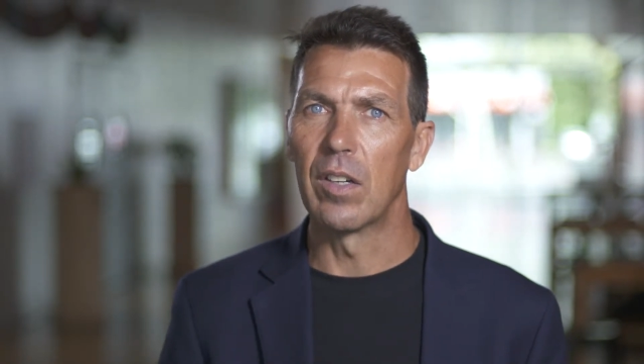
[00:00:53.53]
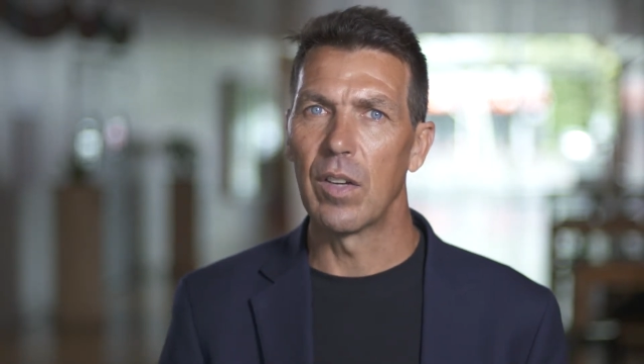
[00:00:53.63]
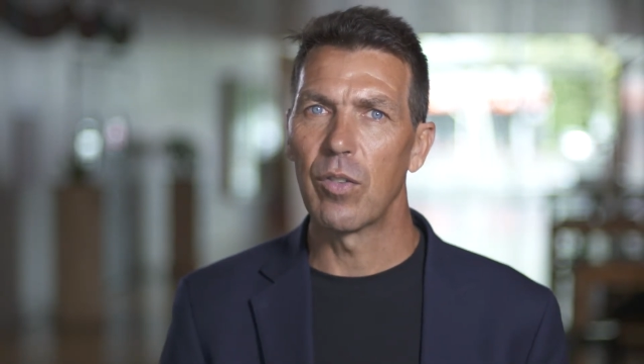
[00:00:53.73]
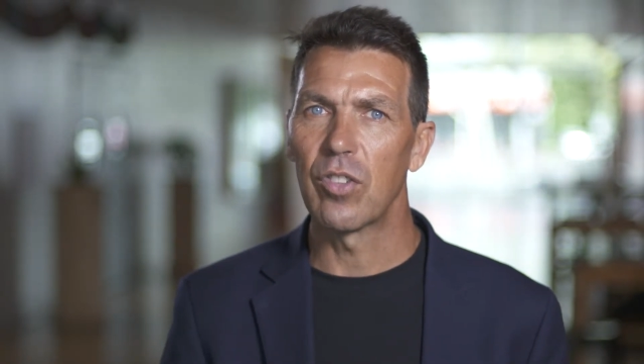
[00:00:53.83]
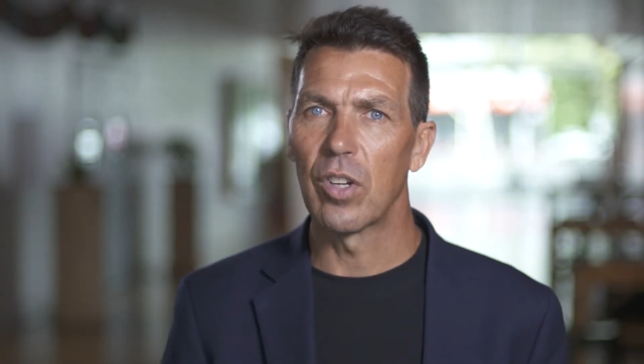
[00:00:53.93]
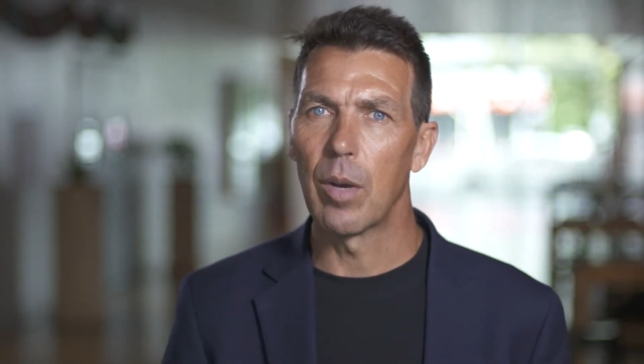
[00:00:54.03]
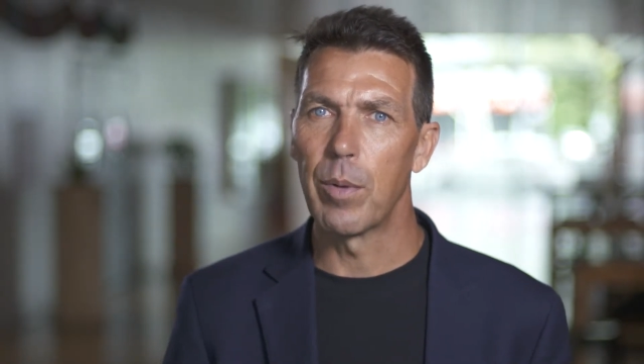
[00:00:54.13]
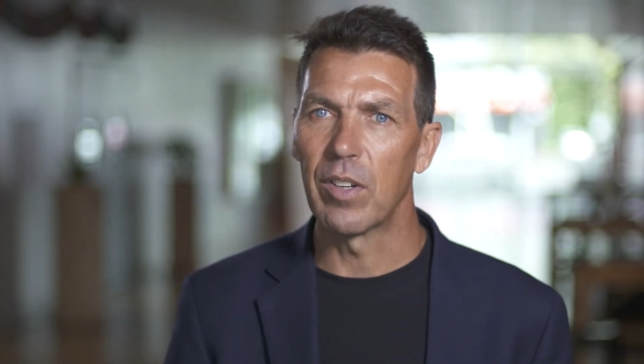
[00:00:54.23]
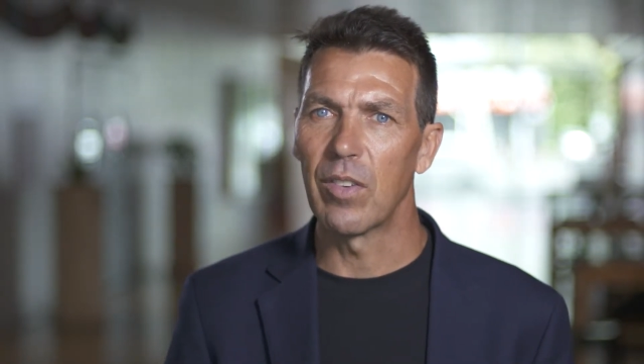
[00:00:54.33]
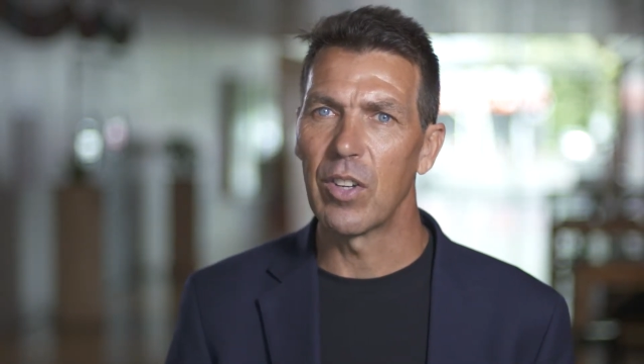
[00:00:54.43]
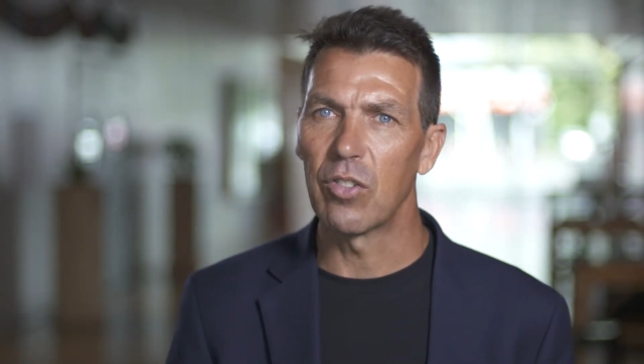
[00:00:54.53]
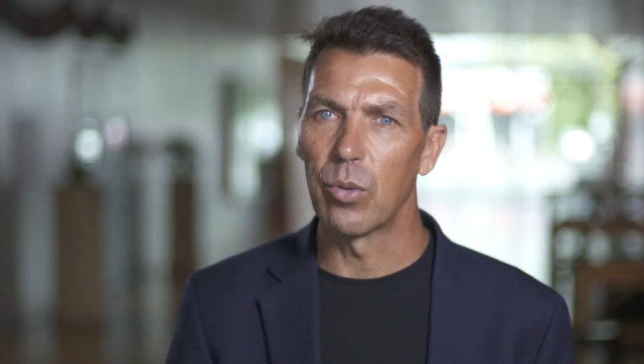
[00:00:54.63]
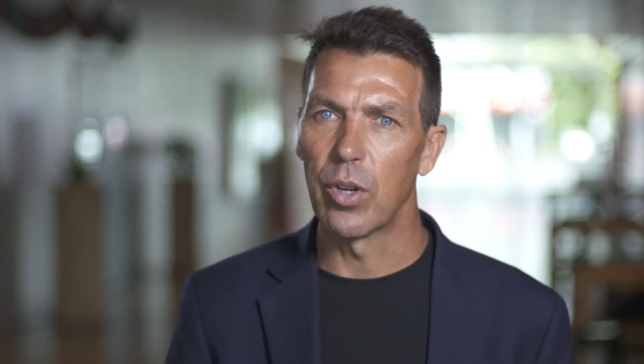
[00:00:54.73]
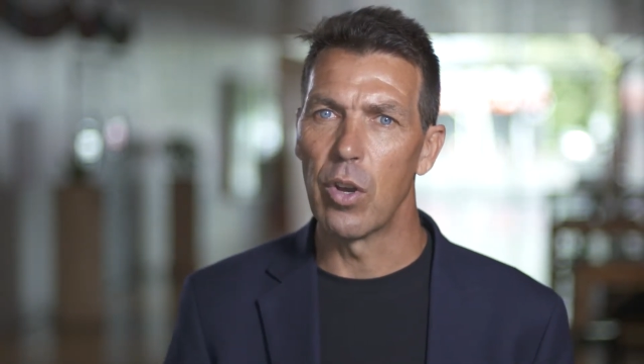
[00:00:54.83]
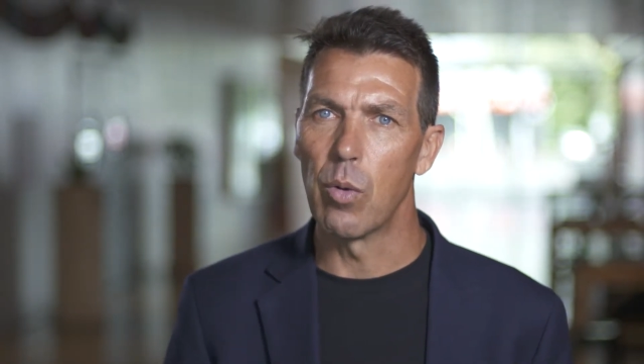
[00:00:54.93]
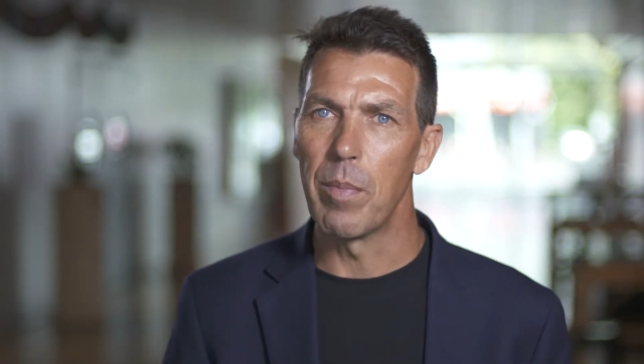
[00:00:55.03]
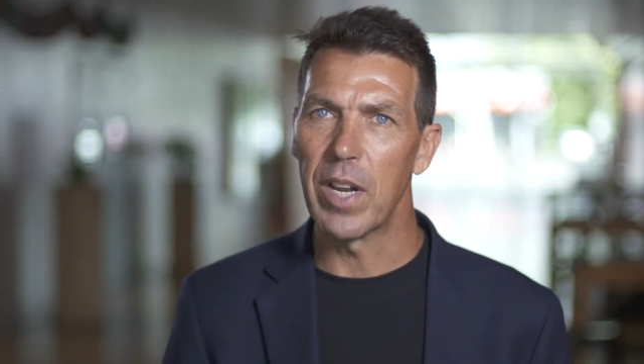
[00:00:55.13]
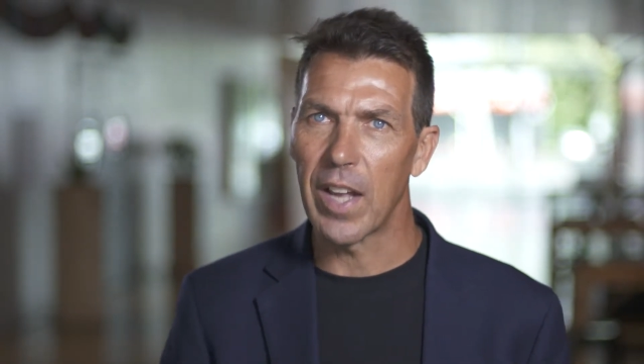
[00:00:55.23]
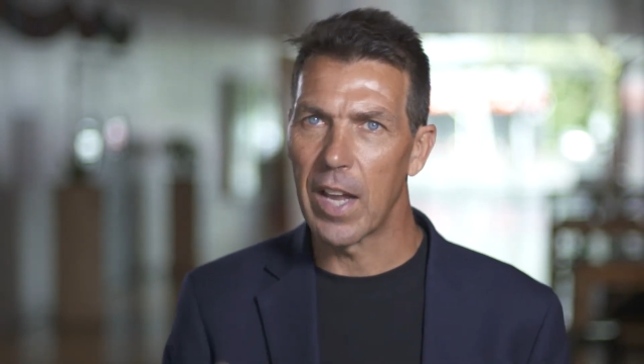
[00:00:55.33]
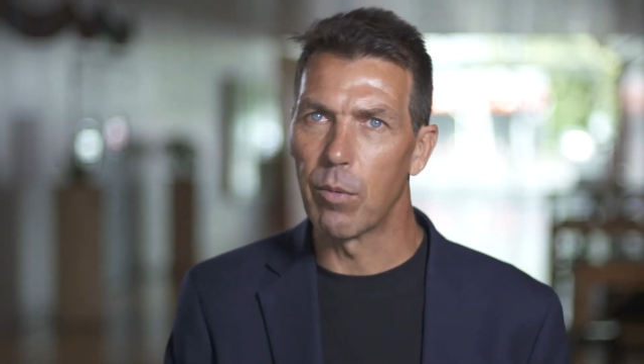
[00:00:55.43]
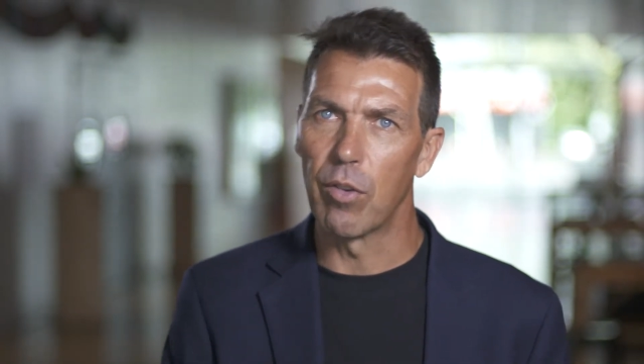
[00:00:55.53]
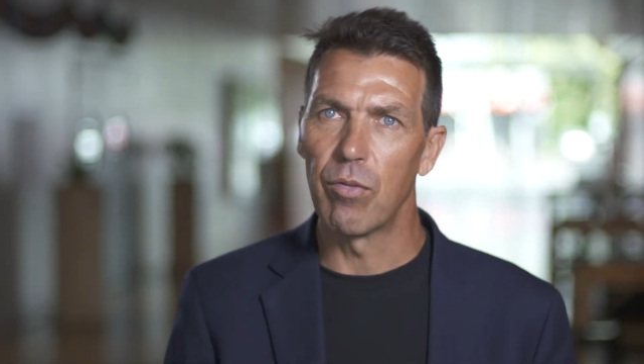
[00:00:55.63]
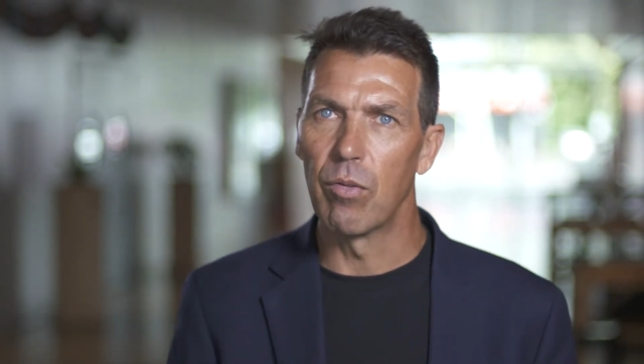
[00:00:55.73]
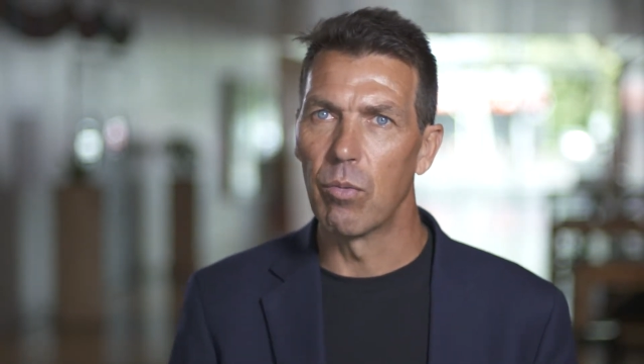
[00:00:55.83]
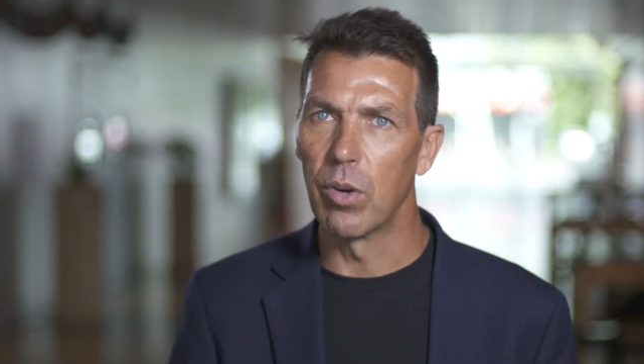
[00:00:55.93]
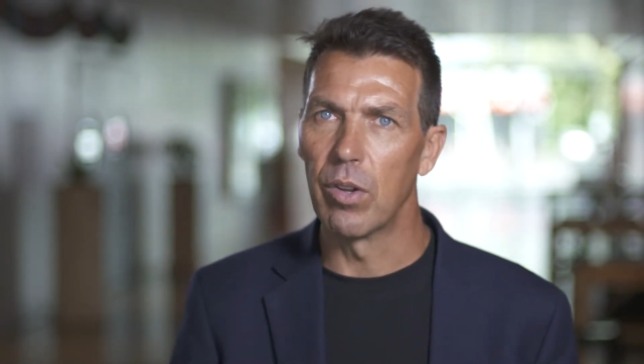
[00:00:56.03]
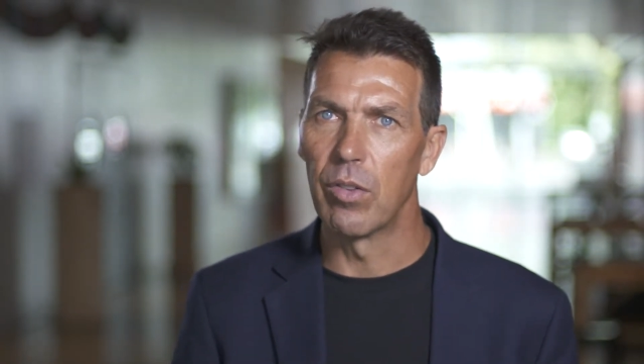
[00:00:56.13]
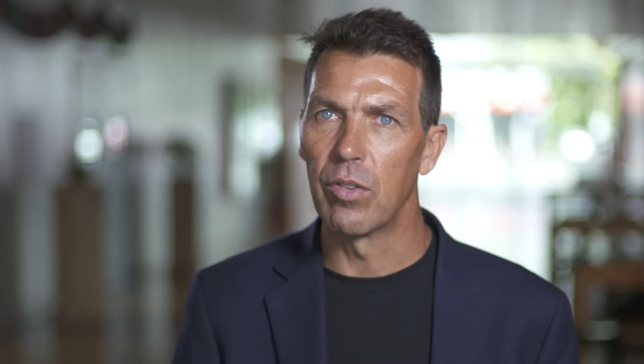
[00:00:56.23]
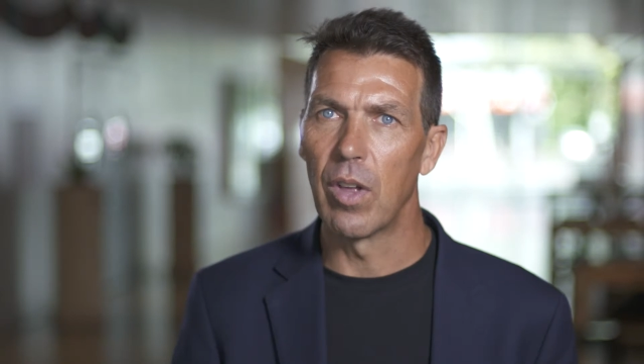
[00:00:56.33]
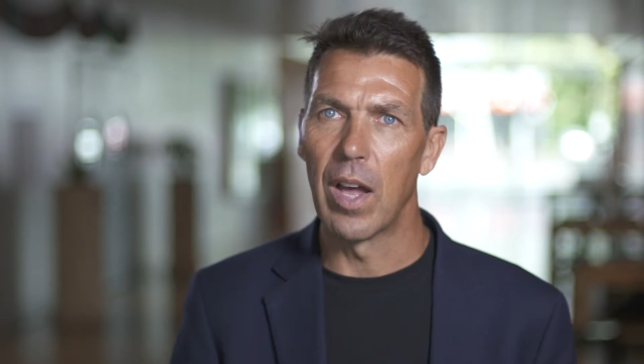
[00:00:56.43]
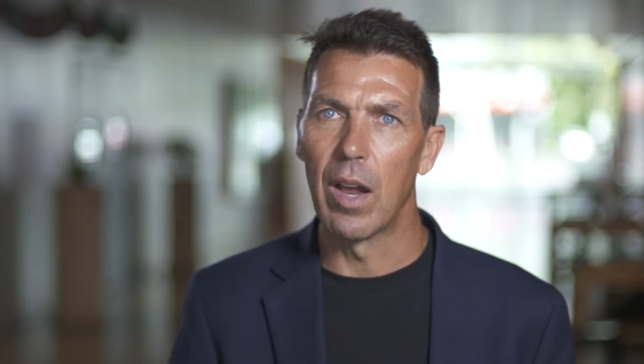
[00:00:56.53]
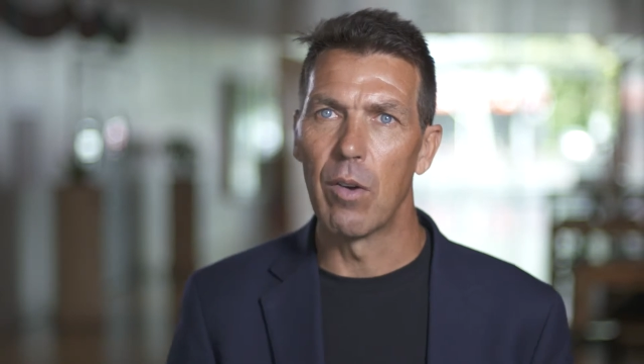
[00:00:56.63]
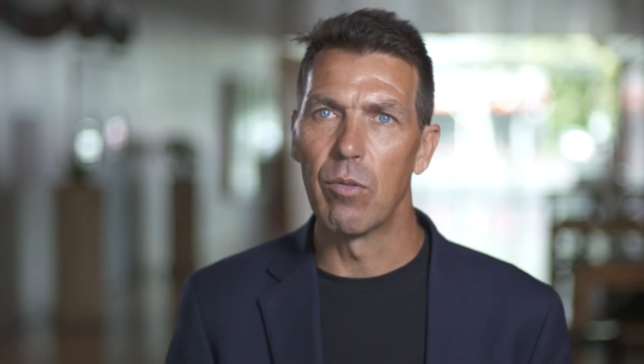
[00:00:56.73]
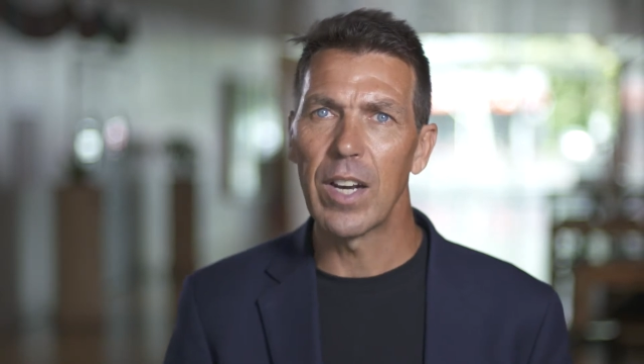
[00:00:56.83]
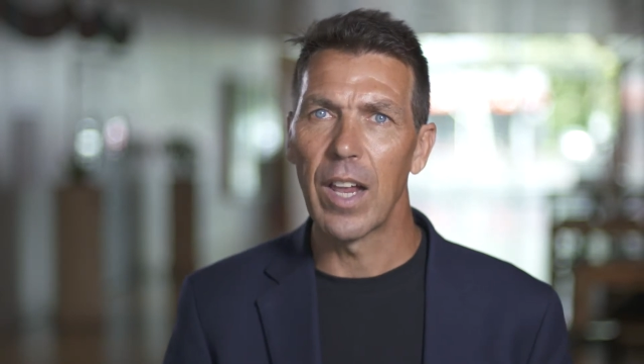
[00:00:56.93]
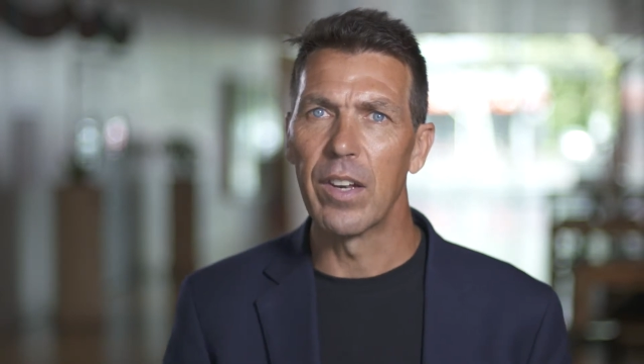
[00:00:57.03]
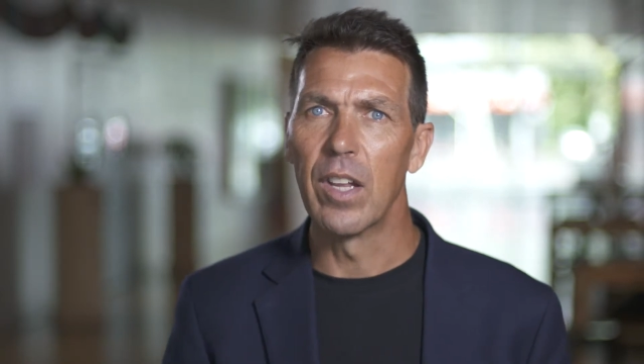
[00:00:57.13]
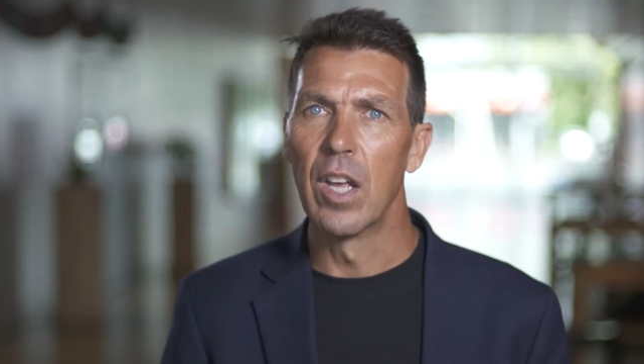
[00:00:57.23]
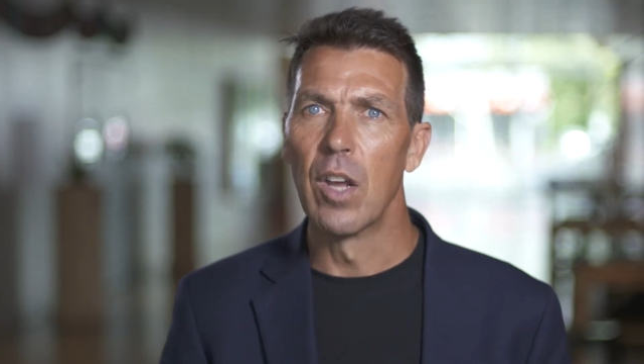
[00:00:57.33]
deficit hyperactivity disorder who were medicated with Ritalin.